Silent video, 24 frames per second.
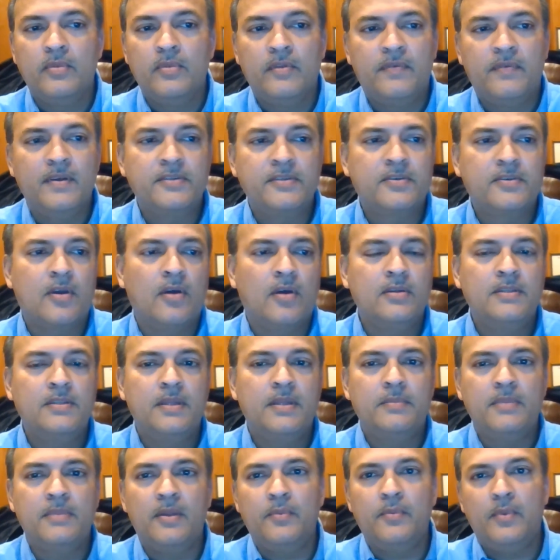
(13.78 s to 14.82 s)
first
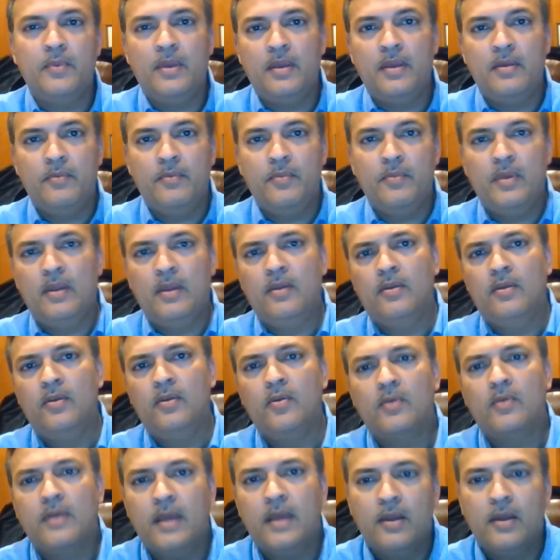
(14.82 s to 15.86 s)
concept that we
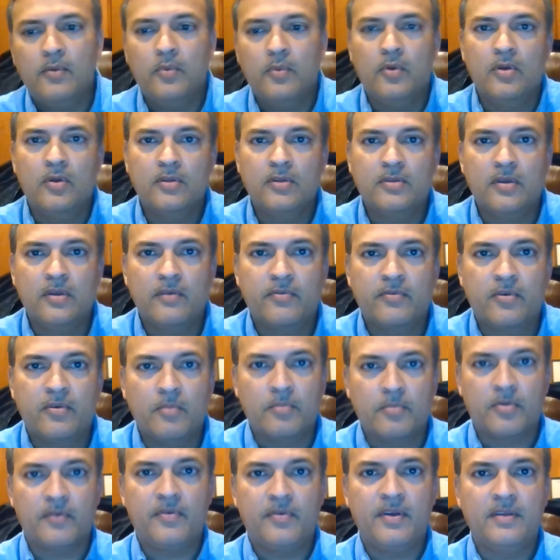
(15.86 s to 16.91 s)
looked at was
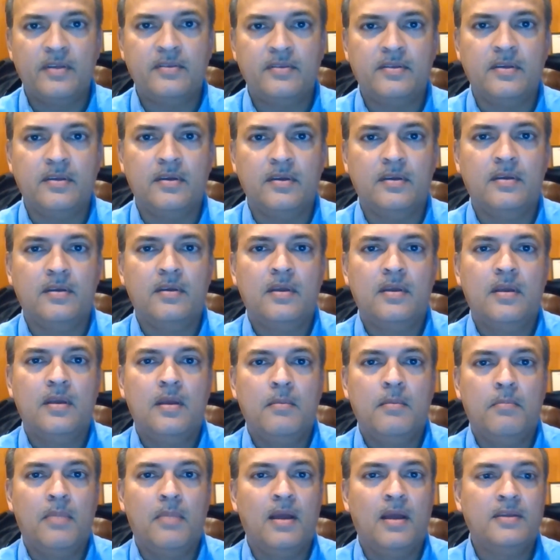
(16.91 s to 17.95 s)
from Professor
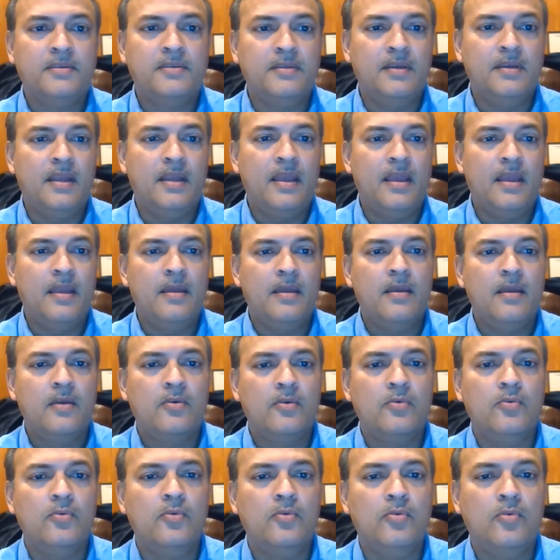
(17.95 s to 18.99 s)
Basile,
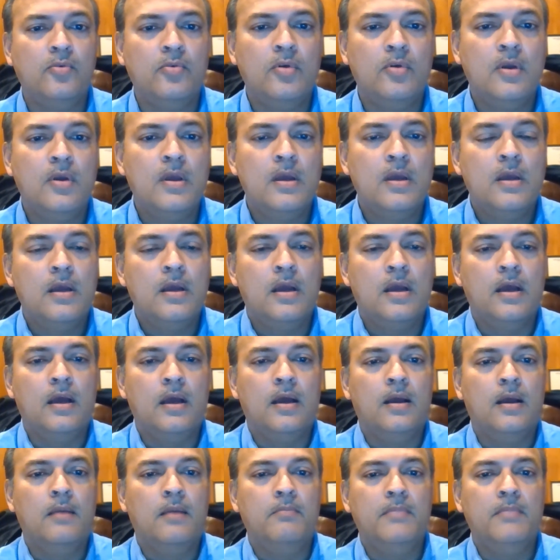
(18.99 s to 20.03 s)
who
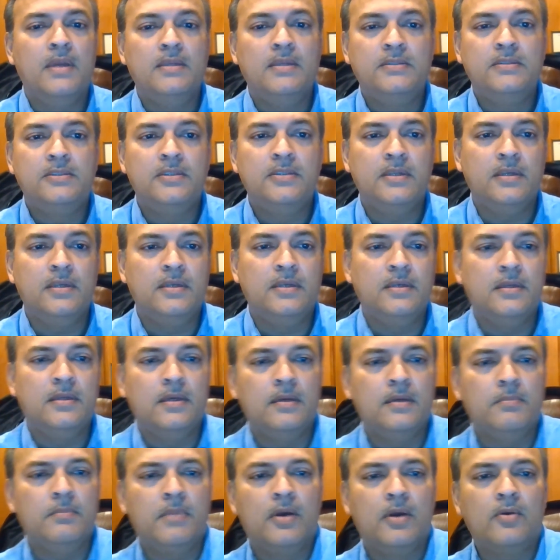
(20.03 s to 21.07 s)
mentioned
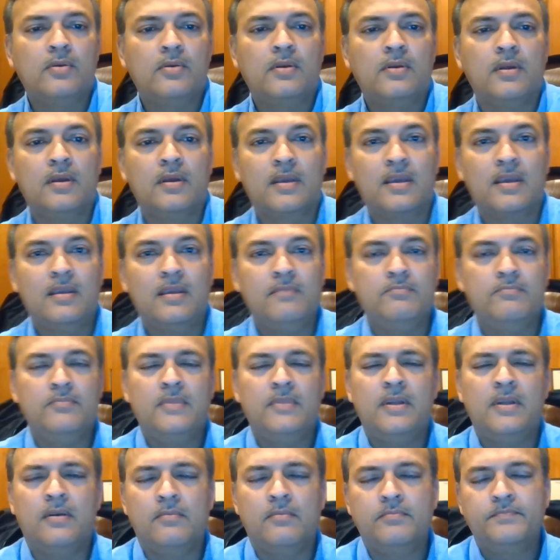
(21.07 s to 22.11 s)
about
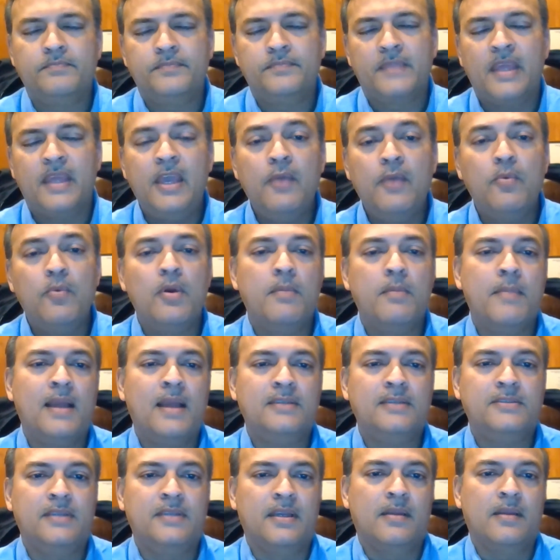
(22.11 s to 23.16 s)
keyword
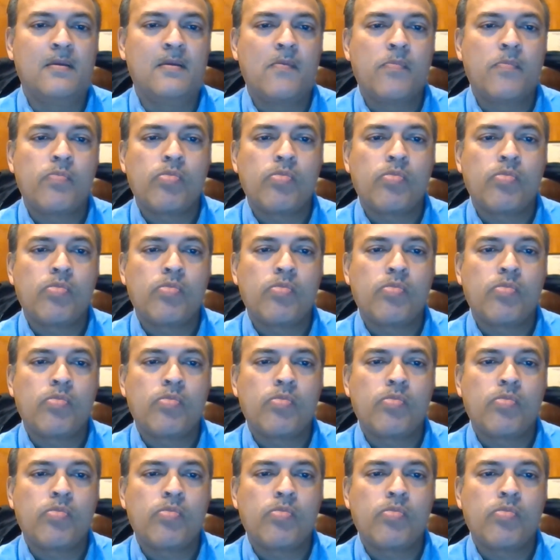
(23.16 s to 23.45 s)
matching